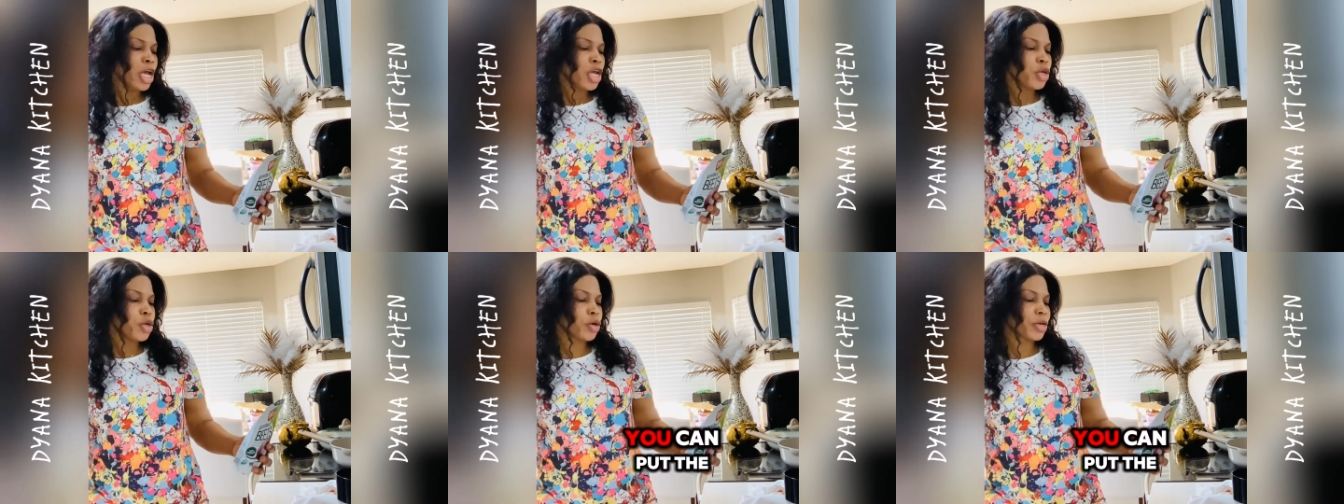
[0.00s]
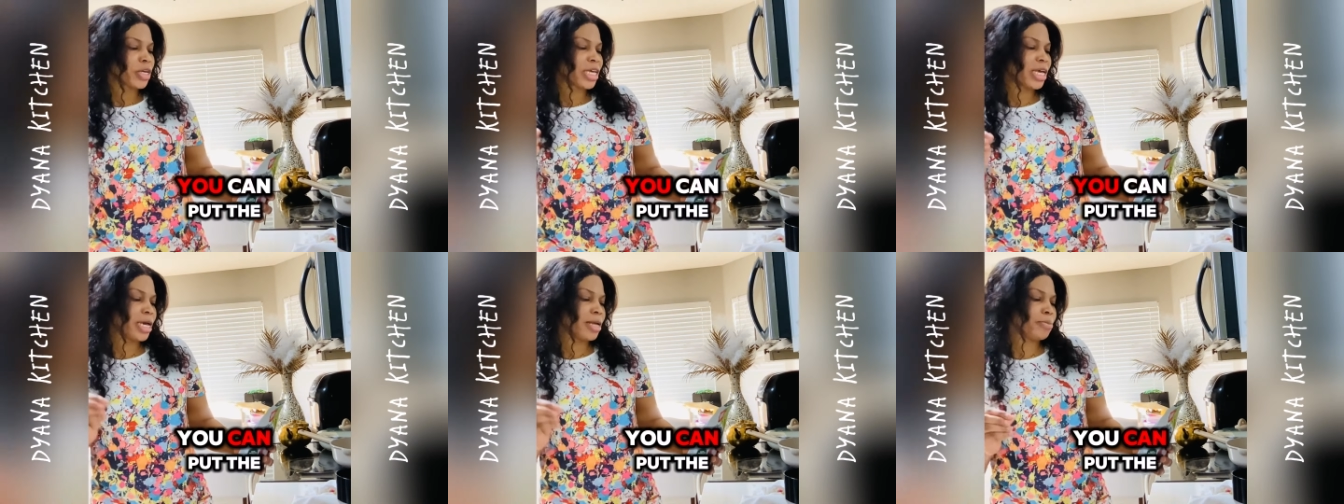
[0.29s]

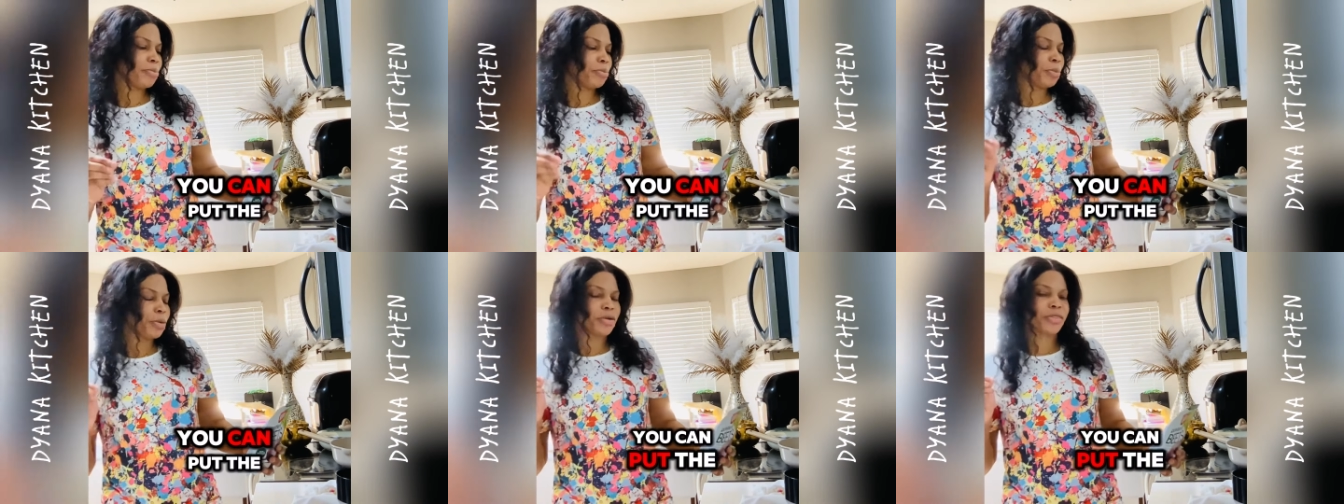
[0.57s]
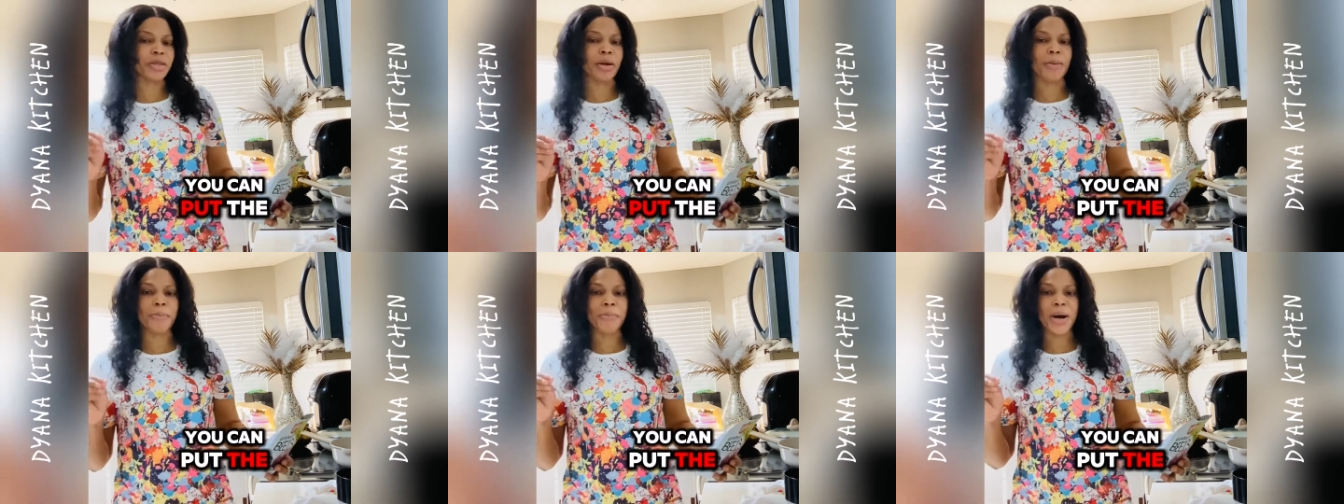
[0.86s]
you can put
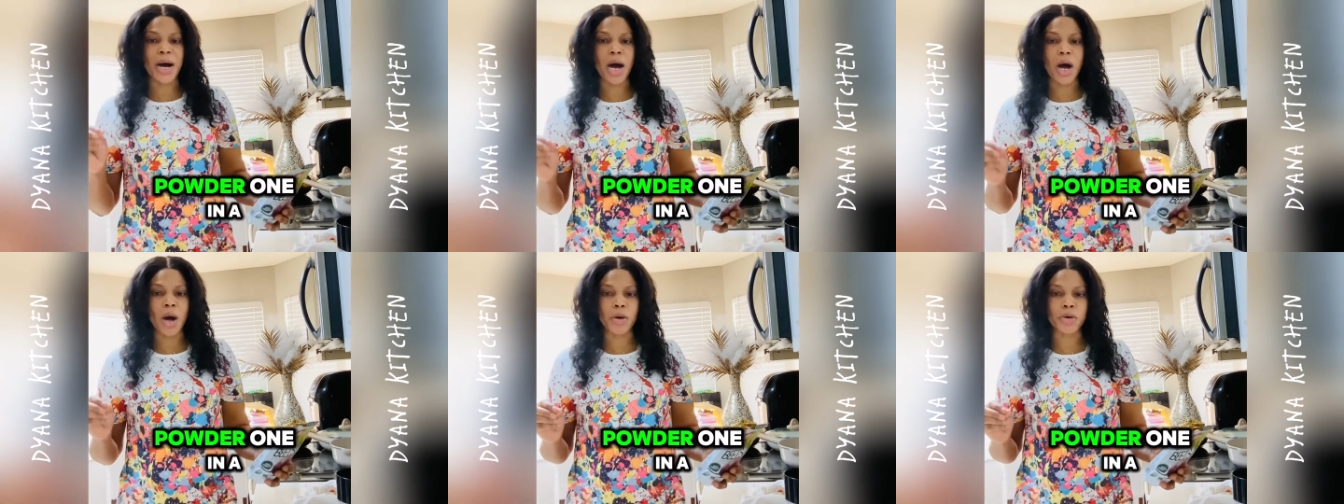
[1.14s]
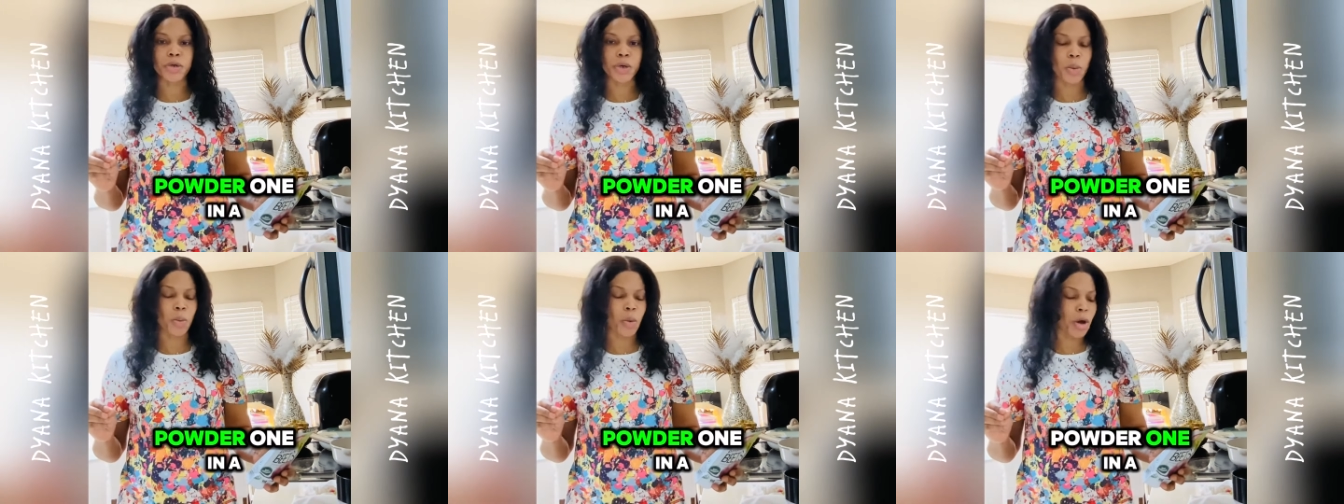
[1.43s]
the
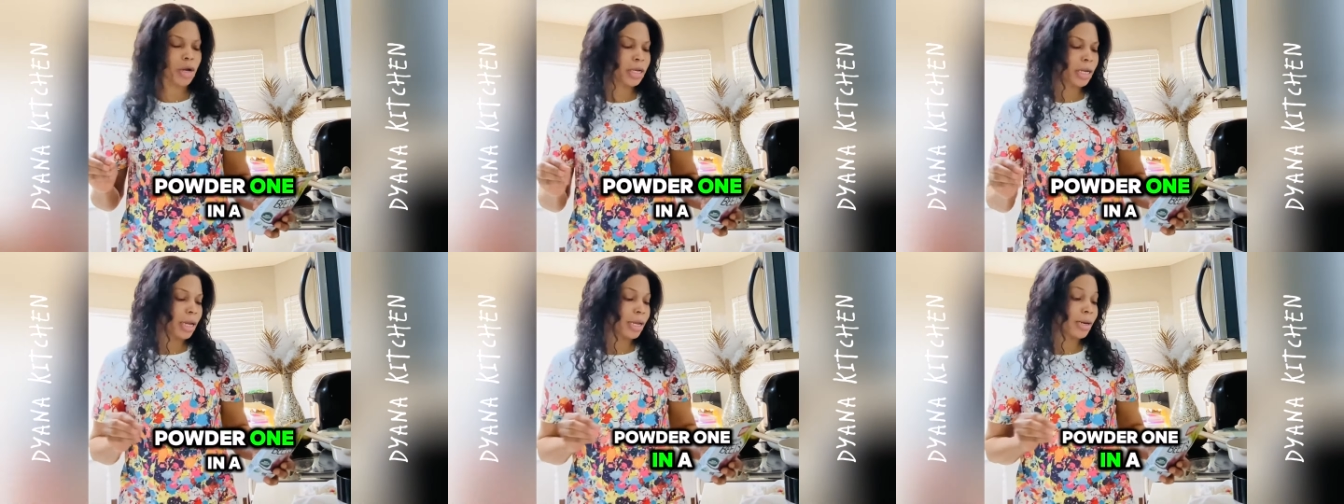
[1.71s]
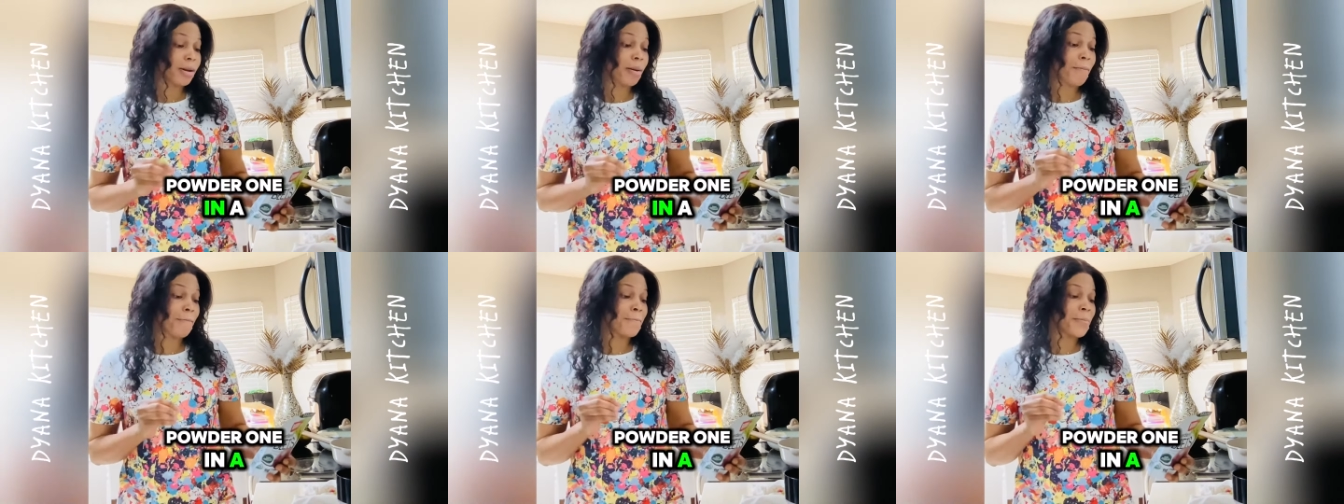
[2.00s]
powder one
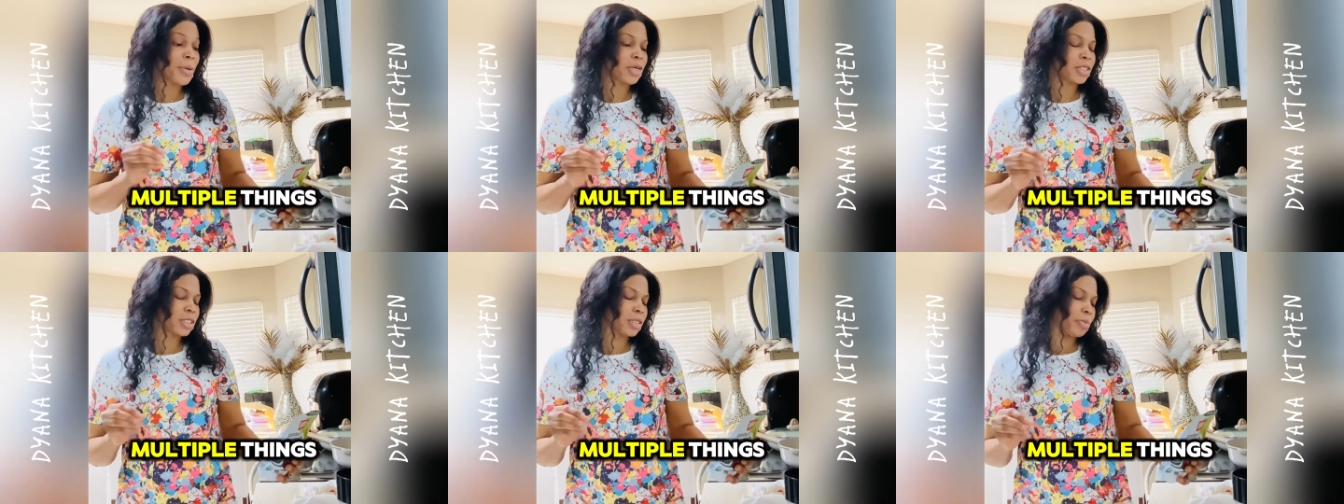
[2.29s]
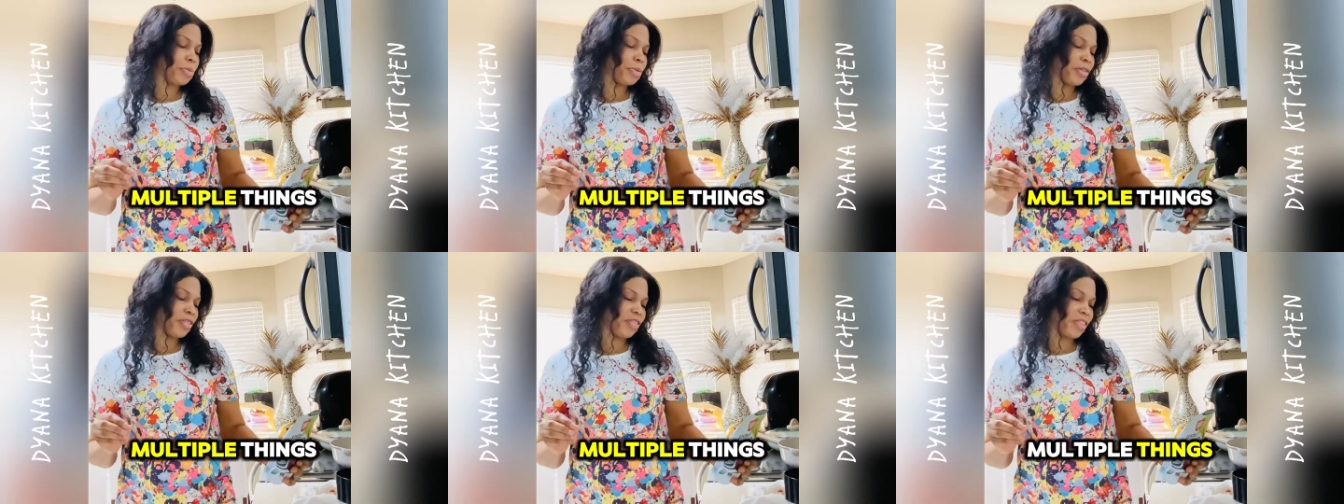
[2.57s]
in
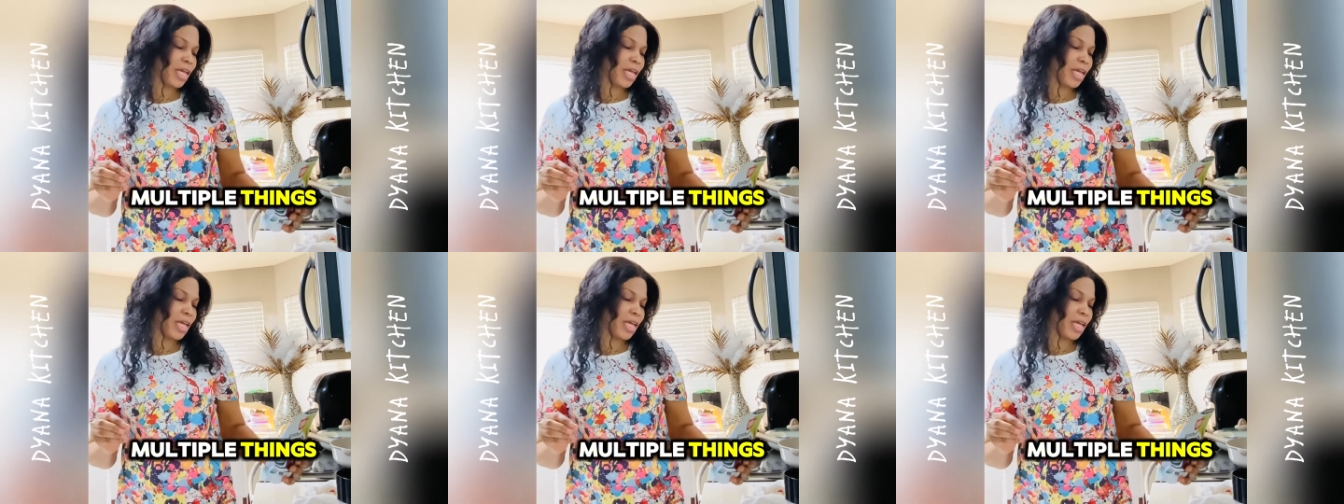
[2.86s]
multiple